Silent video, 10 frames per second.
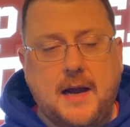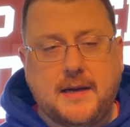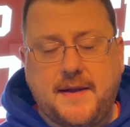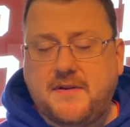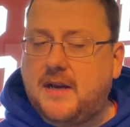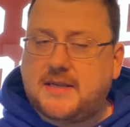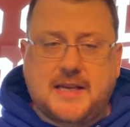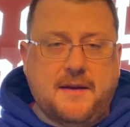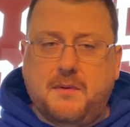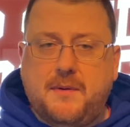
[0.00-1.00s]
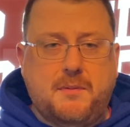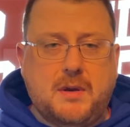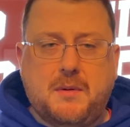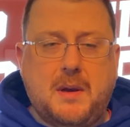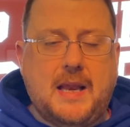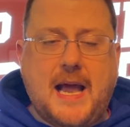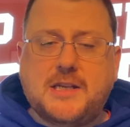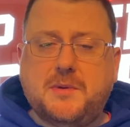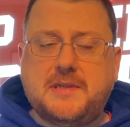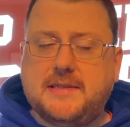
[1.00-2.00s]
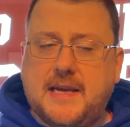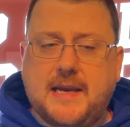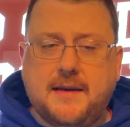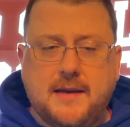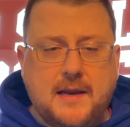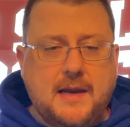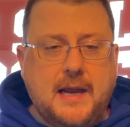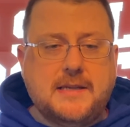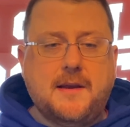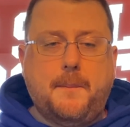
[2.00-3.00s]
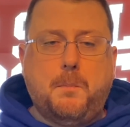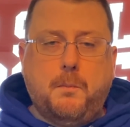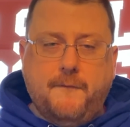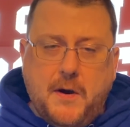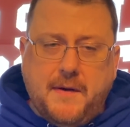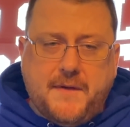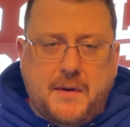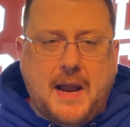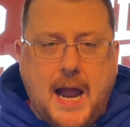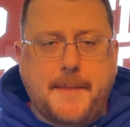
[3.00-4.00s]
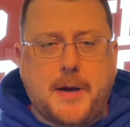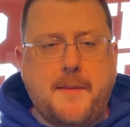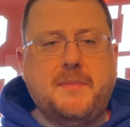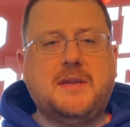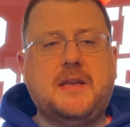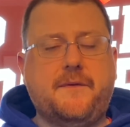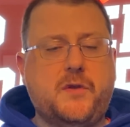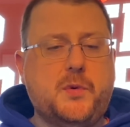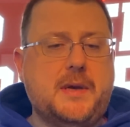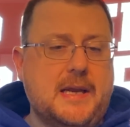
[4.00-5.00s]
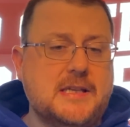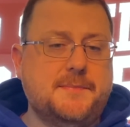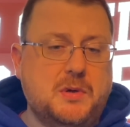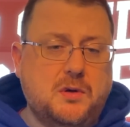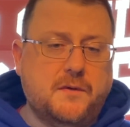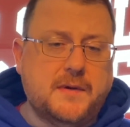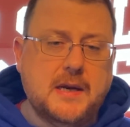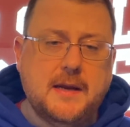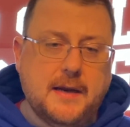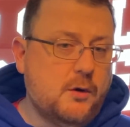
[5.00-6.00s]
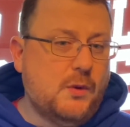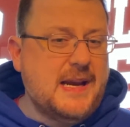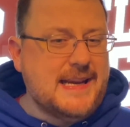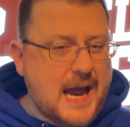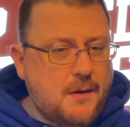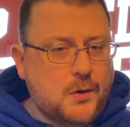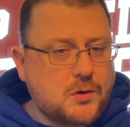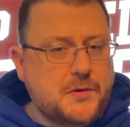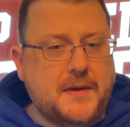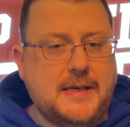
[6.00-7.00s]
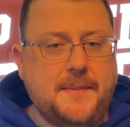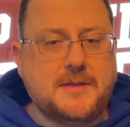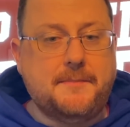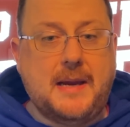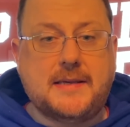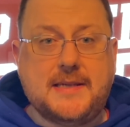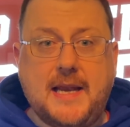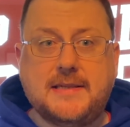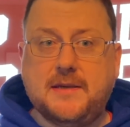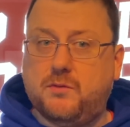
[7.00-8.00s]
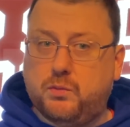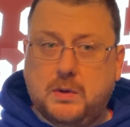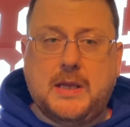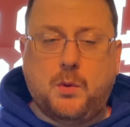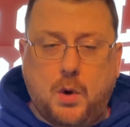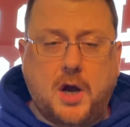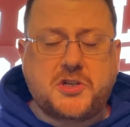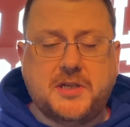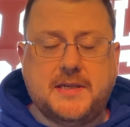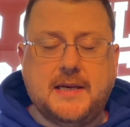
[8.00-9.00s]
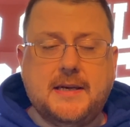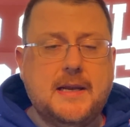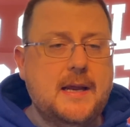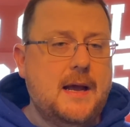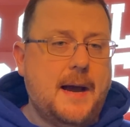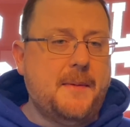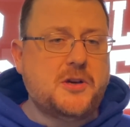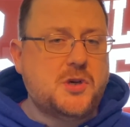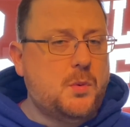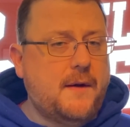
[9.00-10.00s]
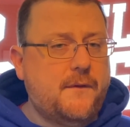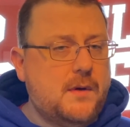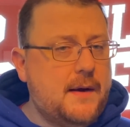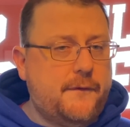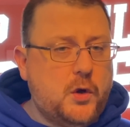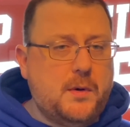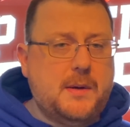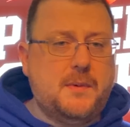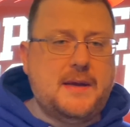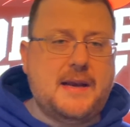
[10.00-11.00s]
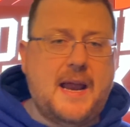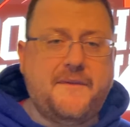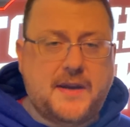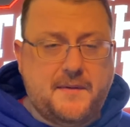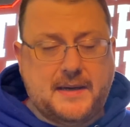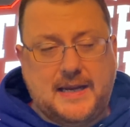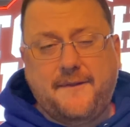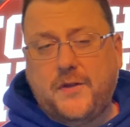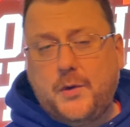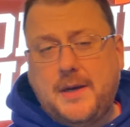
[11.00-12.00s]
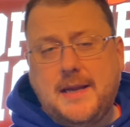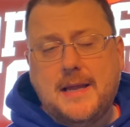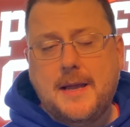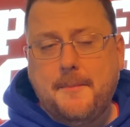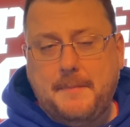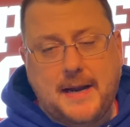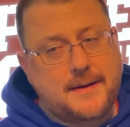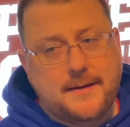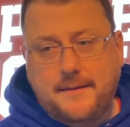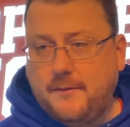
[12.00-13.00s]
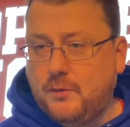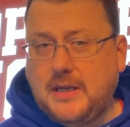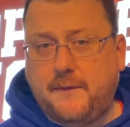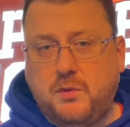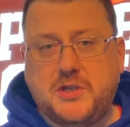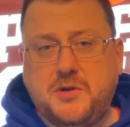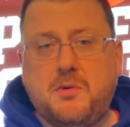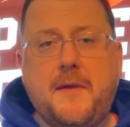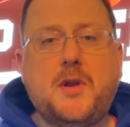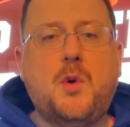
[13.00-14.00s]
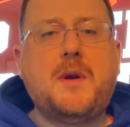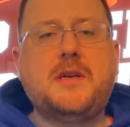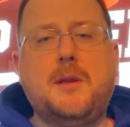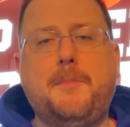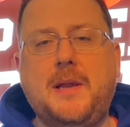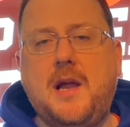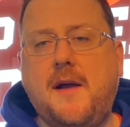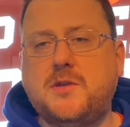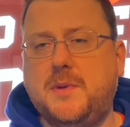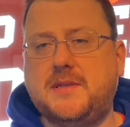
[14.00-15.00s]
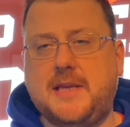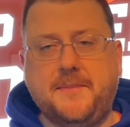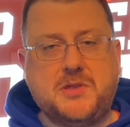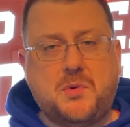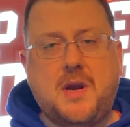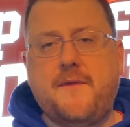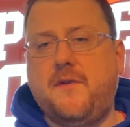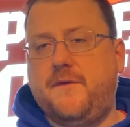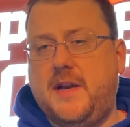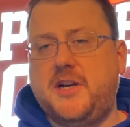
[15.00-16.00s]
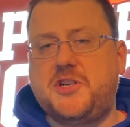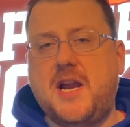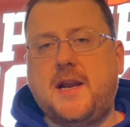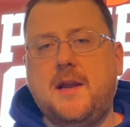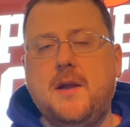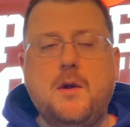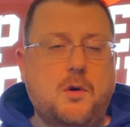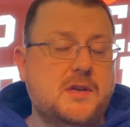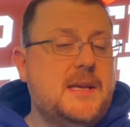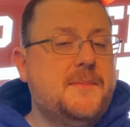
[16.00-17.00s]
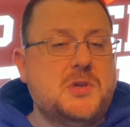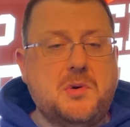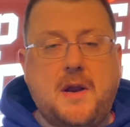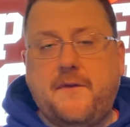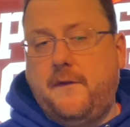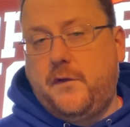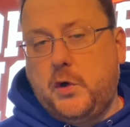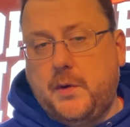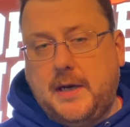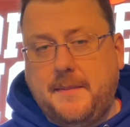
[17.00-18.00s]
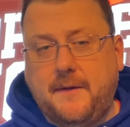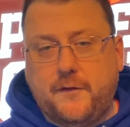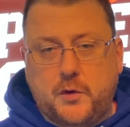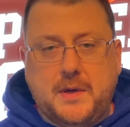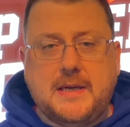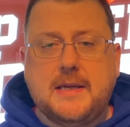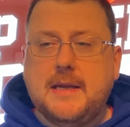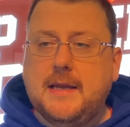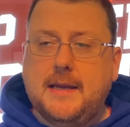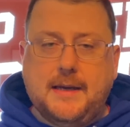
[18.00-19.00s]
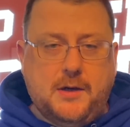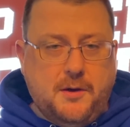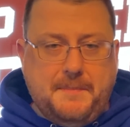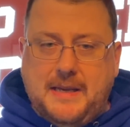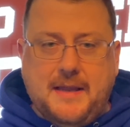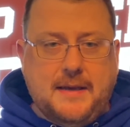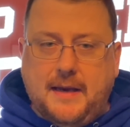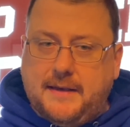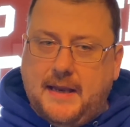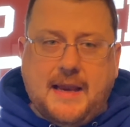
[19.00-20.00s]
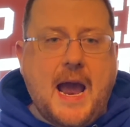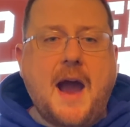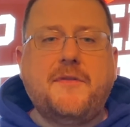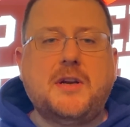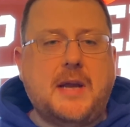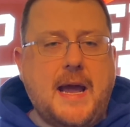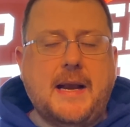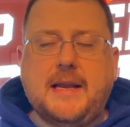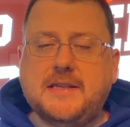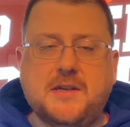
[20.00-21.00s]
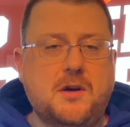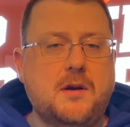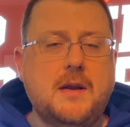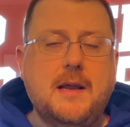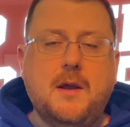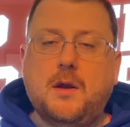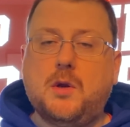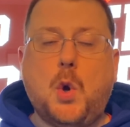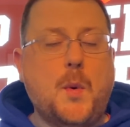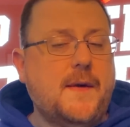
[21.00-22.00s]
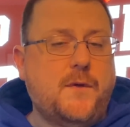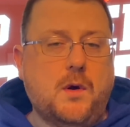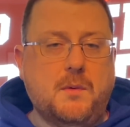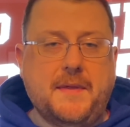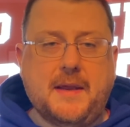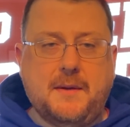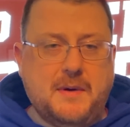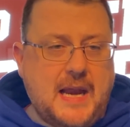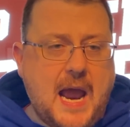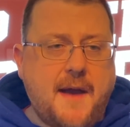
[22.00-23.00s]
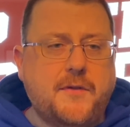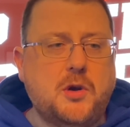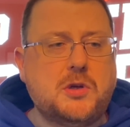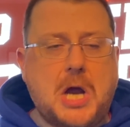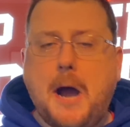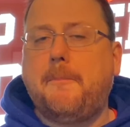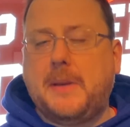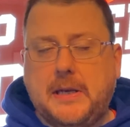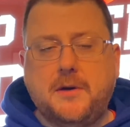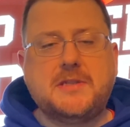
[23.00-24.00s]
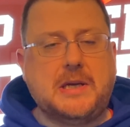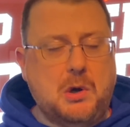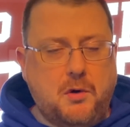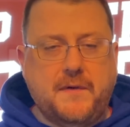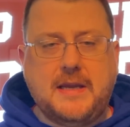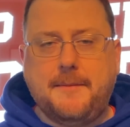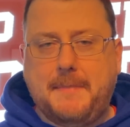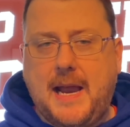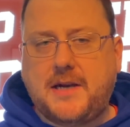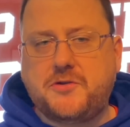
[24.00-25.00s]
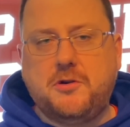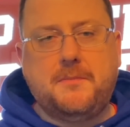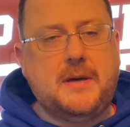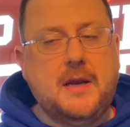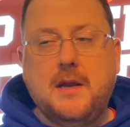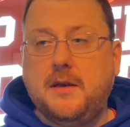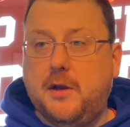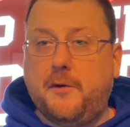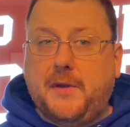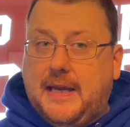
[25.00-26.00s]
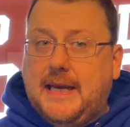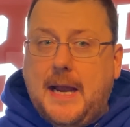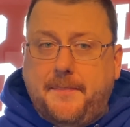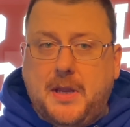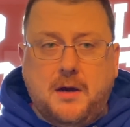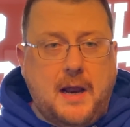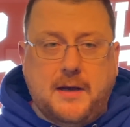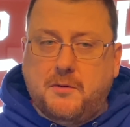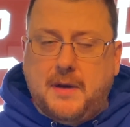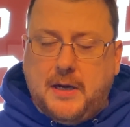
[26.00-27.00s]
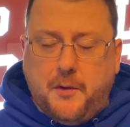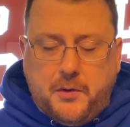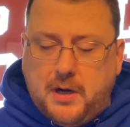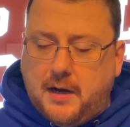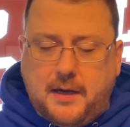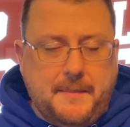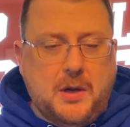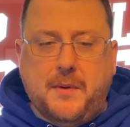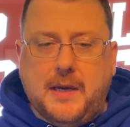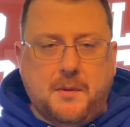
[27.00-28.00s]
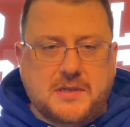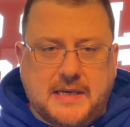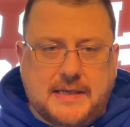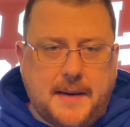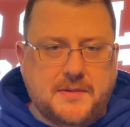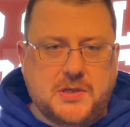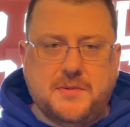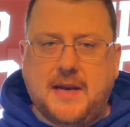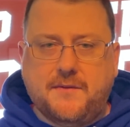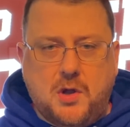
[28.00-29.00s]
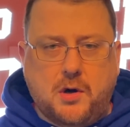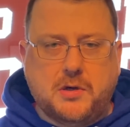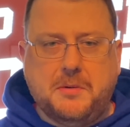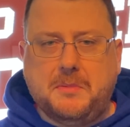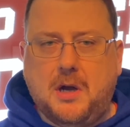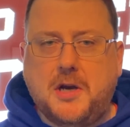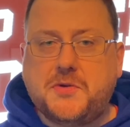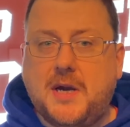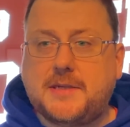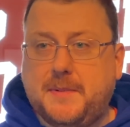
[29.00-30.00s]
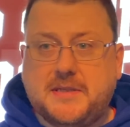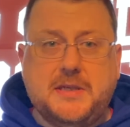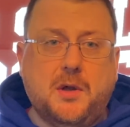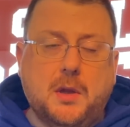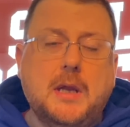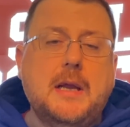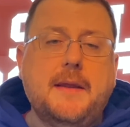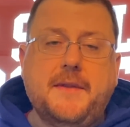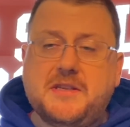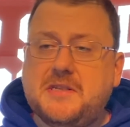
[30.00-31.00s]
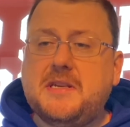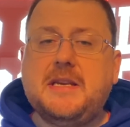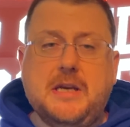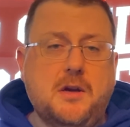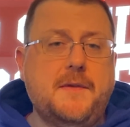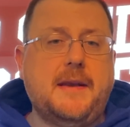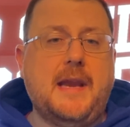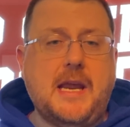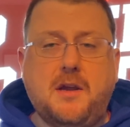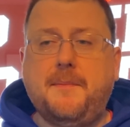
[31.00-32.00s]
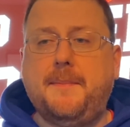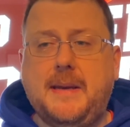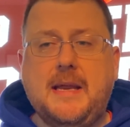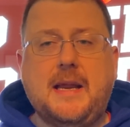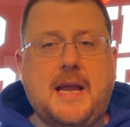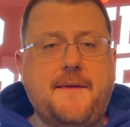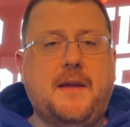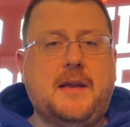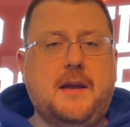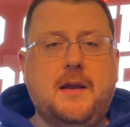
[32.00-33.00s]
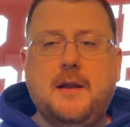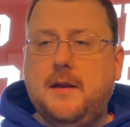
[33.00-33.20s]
given, like I said, with what Lazarus is saying, it's a very, very high probability that Fleury is moved. And right now, those are the teams that make sense. And really, Washington, I'm not sure what Fleury would they'd have to give up to get Fleury. But really, would you rather go into the playoffs with Samsonov and Vanecek or Samsonov and Fleury? I mean, Fleury could be that they have to kind of consider going for it. When they have your top players like Ovi and Backstrom and they're getting up there, I know they're not going to be going anywhere anytime soon. They have longer term contracts, but still, this is a year that they could be like a